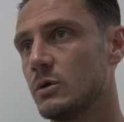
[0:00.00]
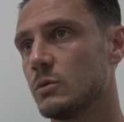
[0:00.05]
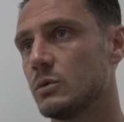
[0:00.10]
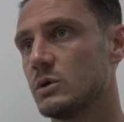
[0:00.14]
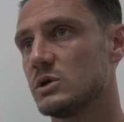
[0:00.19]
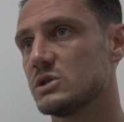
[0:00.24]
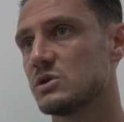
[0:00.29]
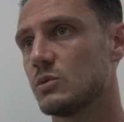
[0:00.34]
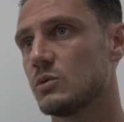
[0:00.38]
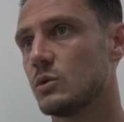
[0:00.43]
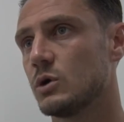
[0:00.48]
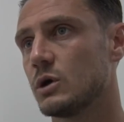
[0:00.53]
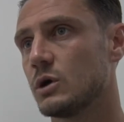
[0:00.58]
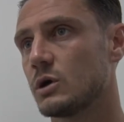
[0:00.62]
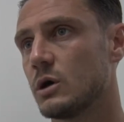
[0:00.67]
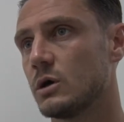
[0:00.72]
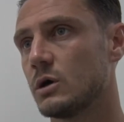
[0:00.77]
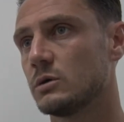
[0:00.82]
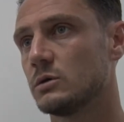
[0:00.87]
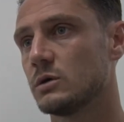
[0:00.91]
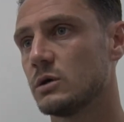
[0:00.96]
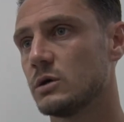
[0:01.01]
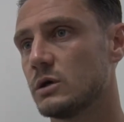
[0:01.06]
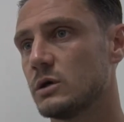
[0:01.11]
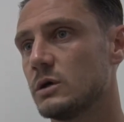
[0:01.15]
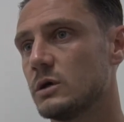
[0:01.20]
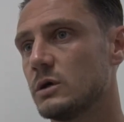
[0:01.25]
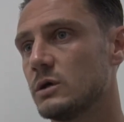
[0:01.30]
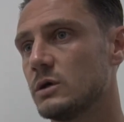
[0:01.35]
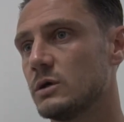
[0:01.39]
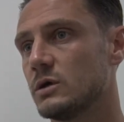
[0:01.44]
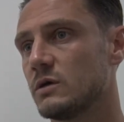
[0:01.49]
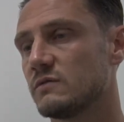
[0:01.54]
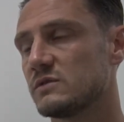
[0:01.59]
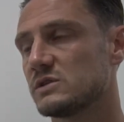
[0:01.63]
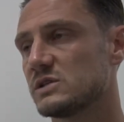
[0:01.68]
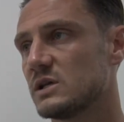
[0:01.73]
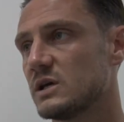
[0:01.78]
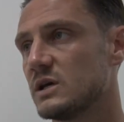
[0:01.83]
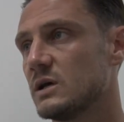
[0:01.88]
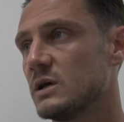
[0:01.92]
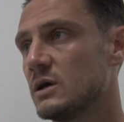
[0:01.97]
we need to work on, and
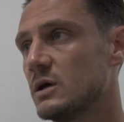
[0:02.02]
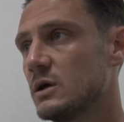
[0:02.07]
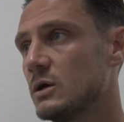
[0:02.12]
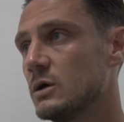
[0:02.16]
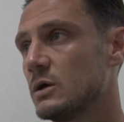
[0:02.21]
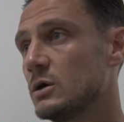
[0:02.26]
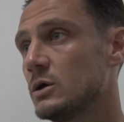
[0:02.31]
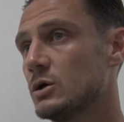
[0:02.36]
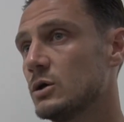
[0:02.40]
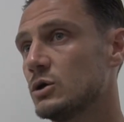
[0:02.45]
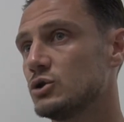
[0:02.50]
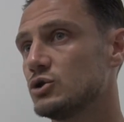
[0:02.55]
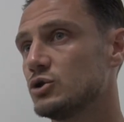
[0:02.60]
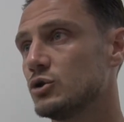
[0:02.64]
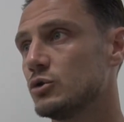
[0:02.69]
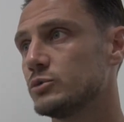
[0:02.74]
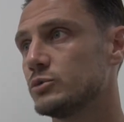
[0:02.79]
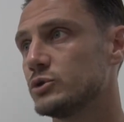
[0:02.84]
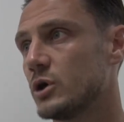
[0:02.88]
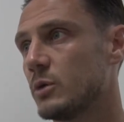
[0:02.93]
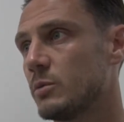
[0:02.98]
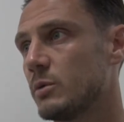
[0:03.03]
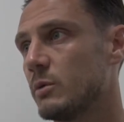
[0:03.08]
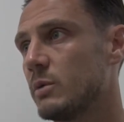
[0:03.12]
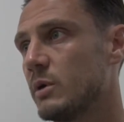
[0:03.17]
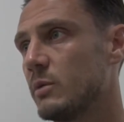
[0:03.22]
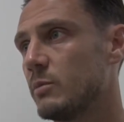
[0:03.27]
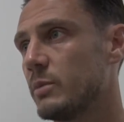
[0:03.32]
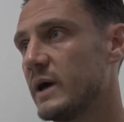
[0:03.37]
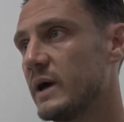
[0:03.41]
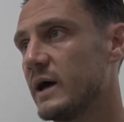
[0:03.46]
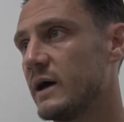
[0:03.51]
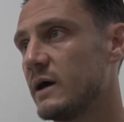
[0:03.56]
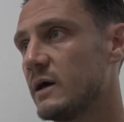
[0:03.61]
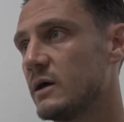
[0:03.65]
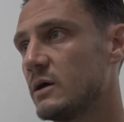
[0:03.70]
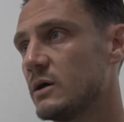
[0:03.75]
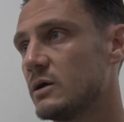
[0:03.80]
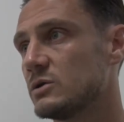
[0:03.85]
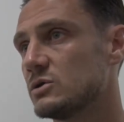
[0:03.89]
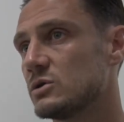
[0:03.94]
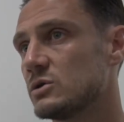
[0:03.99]
obviously shut up shop a bit better
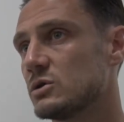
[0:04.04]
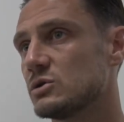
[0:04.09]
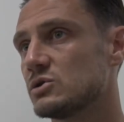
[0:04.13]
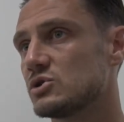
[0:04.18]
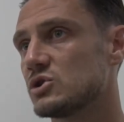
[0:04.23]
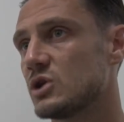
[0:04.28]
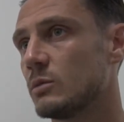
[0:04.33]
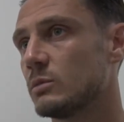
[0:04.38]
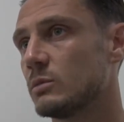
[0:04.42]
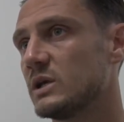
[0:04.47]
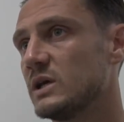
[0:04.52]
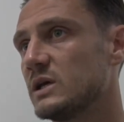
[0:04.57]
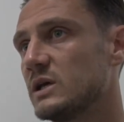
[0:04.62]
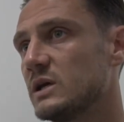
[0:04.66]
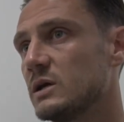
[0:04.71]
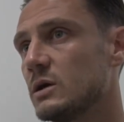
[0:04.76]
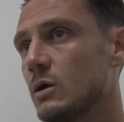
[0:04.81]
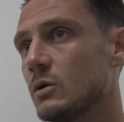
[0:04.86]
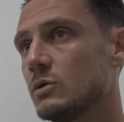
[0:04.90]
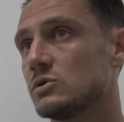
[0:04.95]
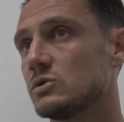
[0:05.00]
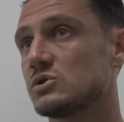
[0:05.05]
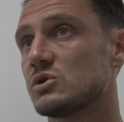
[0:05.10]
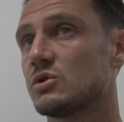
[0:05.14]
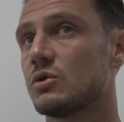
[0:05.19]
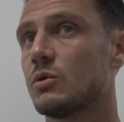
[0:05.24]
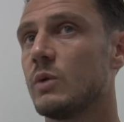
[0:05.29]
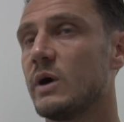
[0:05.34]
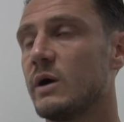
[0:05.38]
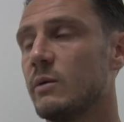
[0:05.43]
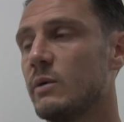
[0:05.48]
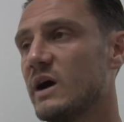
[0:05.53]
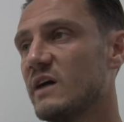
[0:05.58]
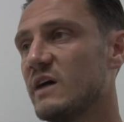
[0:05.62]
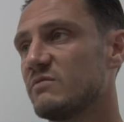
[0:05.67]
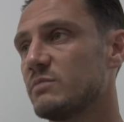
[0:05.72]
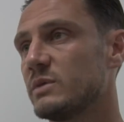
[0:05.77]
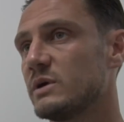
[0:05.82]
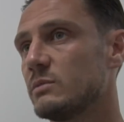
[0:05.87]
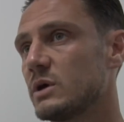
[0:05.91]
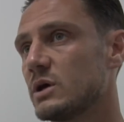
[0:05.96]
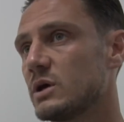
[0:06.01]
and stop leaking goals the way we
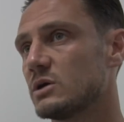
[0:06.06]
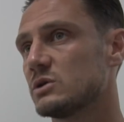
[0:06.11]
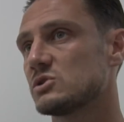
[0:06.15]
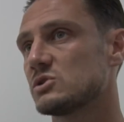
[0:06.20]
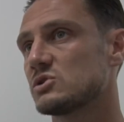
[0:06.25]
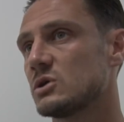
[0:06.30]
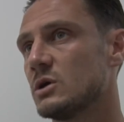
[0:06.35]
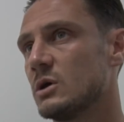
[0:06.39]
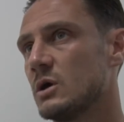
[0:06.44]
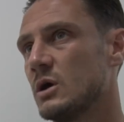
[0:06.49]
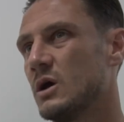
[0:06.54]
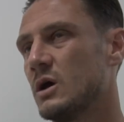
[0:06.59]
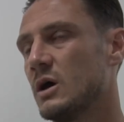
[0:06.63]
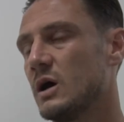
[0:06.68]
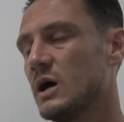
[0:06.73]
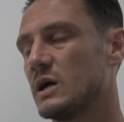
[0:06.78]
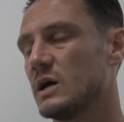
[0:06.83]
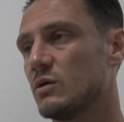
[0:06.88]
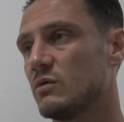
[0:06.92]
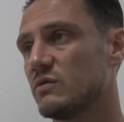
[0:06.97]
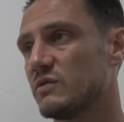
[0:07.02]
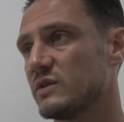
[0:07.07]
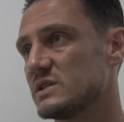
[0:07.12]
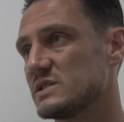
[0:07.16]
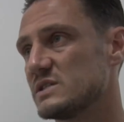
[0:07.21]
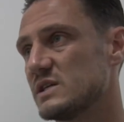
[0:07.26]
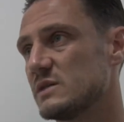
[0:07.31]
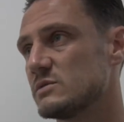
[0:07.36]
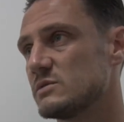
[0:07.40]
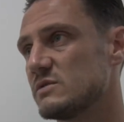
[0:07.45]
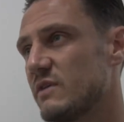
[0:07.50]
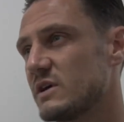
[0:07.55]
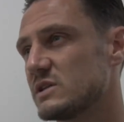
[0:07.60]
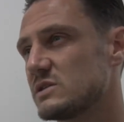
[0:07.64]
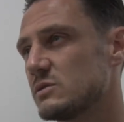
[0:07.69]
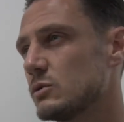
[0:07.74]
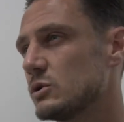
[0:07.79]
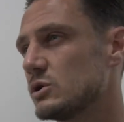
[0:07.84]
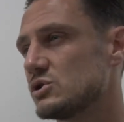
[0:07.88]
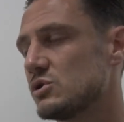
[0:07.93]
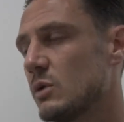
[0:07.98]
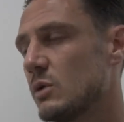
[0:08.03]
have been, because I don't think teams have had to
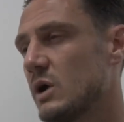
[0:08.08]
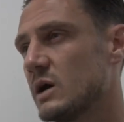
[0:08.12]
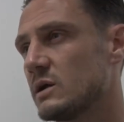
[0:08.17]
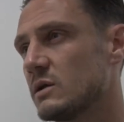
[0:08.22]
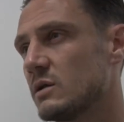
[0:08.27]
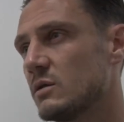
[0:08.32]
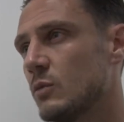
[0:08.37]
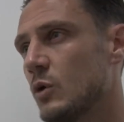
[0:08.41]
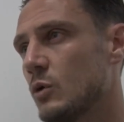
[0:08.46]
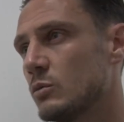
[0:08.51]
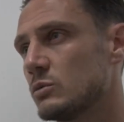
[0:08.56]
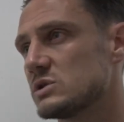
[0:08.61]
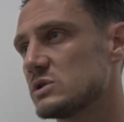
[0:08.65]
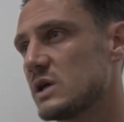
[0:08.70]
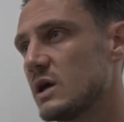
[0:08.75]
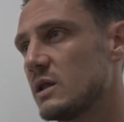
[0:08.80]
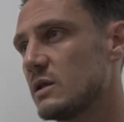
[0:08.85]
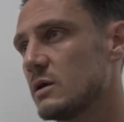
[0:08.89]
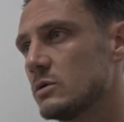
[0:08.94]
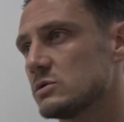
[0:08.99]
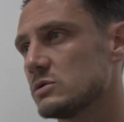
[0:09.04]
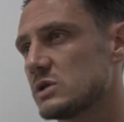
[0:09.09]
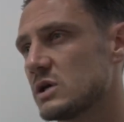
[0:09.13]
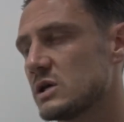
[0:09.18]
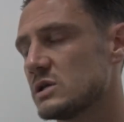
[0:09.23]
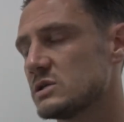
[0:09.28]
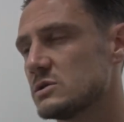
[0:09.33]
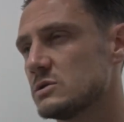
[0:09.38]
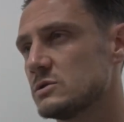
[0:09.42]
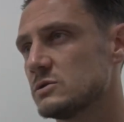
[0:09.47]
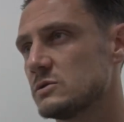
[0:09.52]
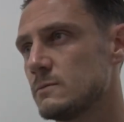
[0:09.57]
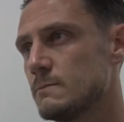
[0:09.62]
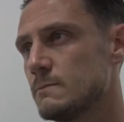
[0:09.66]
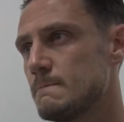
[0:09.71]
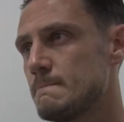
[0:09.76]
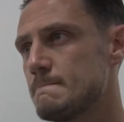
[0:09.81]
work too hard at the moment to get the goals against us.